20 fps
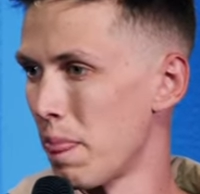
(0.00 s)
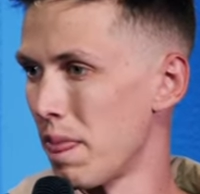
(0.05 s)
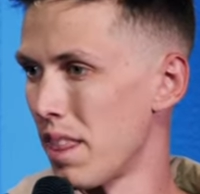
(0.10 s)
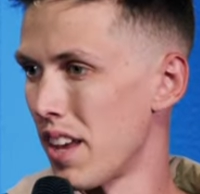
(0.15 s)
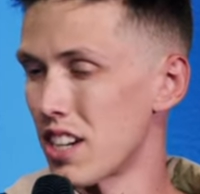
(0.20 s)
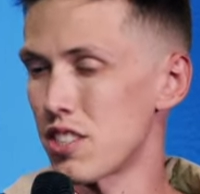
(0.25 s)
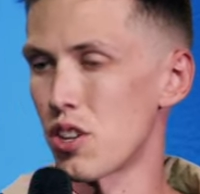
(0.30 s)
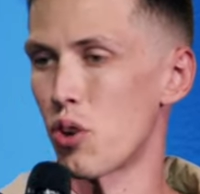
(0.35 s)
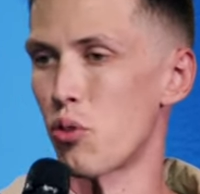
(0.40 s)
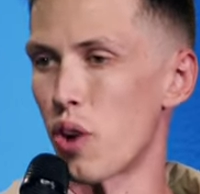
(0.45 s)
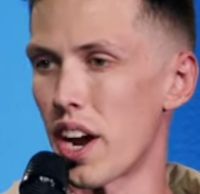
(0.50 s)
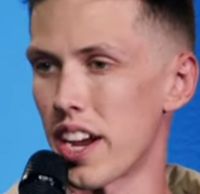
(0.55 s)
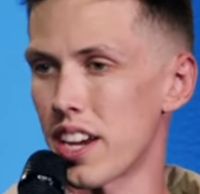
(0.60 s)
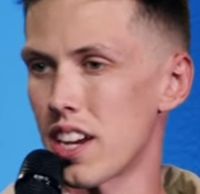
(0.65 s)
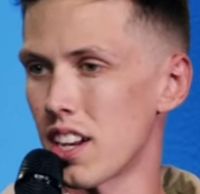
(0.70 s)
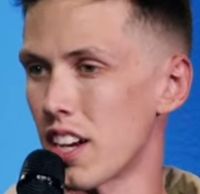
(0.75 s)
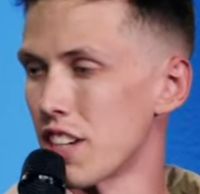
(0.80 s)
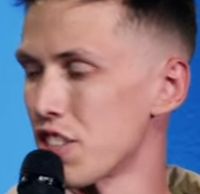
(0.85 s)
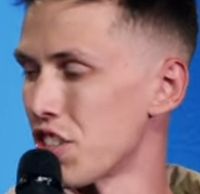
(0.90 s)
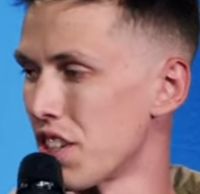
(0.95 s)
That's a
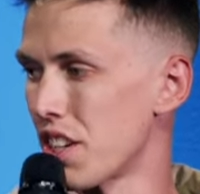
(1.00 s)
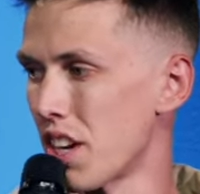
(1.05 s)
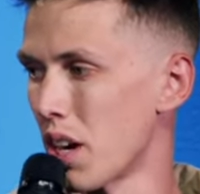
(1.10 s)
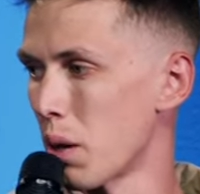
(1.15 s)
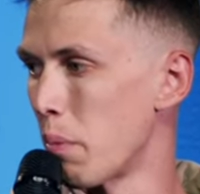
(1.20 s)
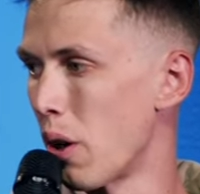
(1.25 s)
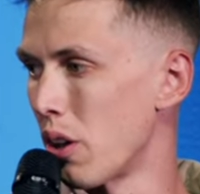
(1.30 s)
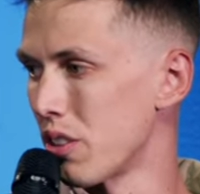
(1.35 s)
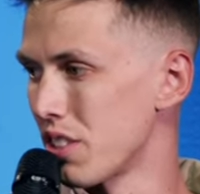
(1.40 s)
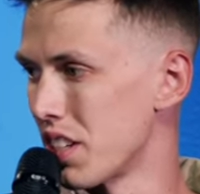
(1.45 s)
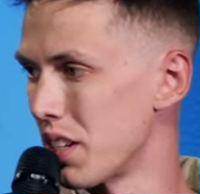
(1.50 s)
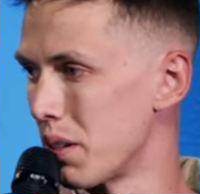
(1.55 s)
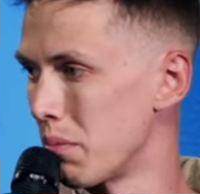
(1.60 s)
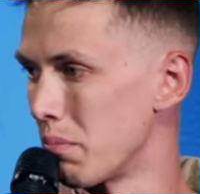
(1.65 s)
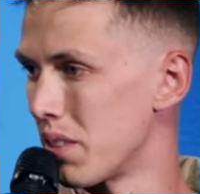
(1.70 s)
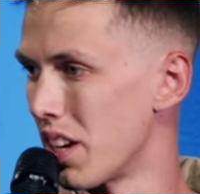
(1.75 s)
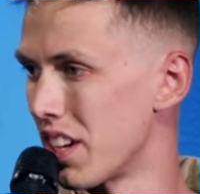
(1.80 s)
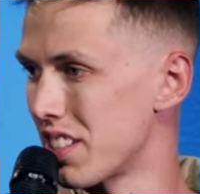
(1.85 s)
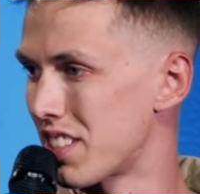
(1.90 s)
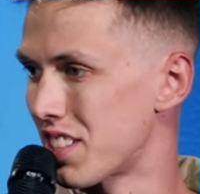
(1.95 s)
regulation kickball
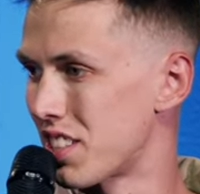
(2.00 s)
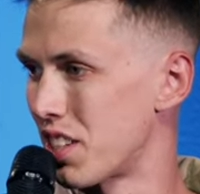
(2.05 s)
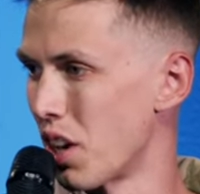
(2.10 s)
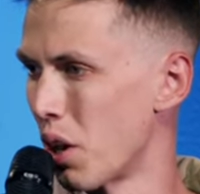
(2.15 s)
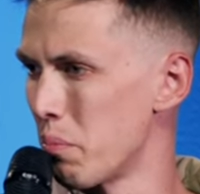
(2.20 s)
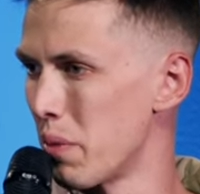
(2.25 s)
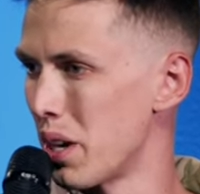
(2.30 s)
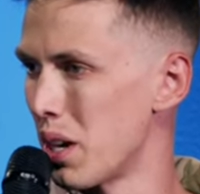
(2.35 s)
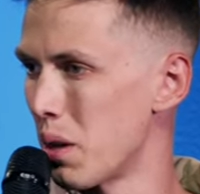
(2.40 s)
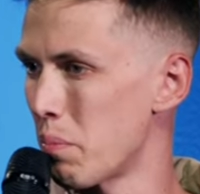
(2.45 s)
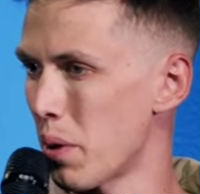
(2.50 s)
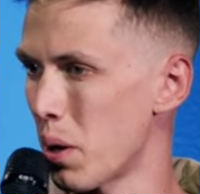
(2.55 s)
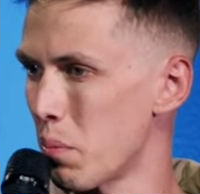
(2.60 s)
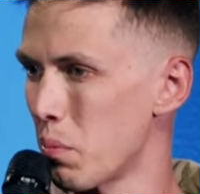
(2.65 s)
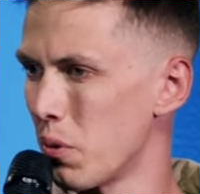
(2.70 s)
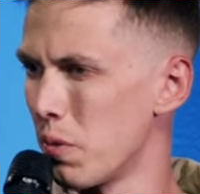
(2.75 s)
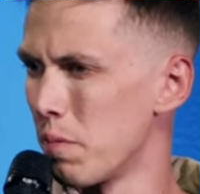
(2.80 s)
team. That's so many people.